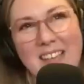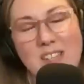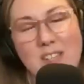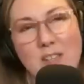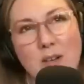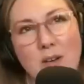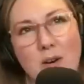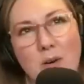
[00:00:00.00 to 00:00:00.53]

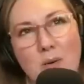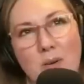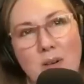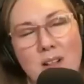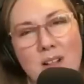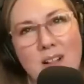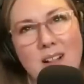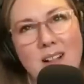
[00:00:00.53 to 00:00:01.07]
So
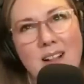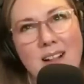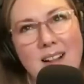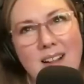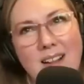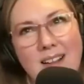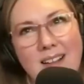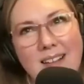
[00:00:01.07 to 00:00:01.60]

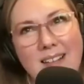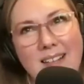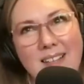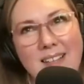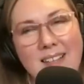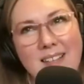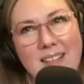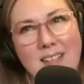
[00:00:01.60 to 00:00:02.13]

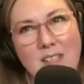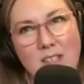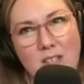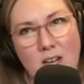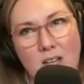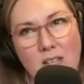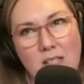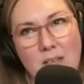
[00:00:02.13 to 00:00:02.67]
it's a
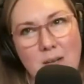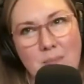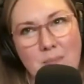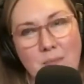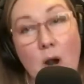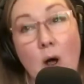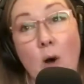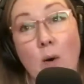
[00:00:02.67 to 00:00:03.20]
toss up.
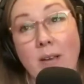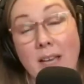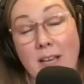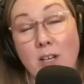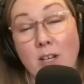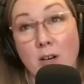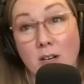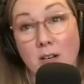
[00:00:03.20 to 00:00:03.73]
No. Okay.
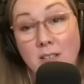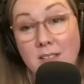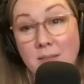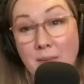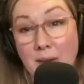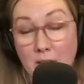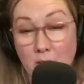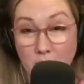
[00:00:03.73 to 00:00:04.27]

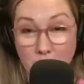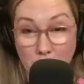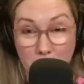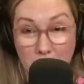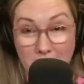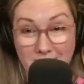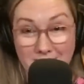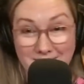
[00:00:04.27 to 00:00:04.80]
My current
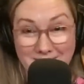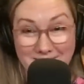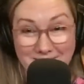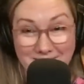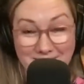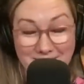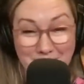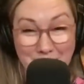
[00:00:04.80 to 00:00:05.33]

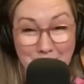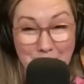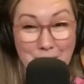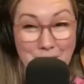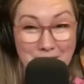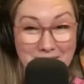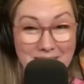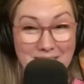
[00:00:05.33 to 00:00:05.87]

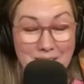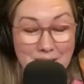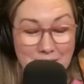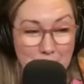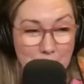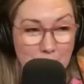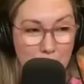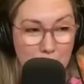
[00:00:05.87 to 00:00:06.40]

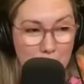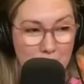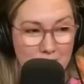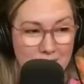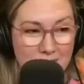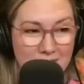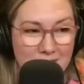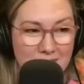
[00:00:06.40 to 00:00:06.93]
guilty
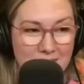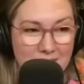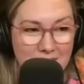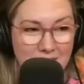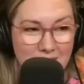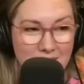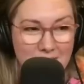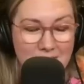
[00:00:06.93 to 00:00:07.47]
pleasure
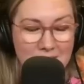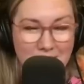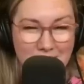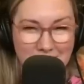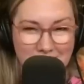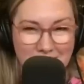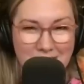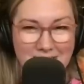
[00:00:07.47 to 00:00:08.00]
is
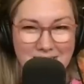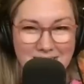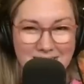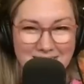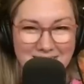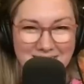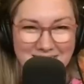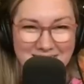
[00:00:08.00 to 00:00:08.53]
Selling
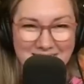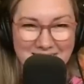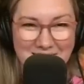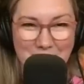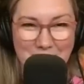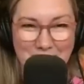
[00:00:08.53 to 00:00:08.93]
Sunset on Netflix.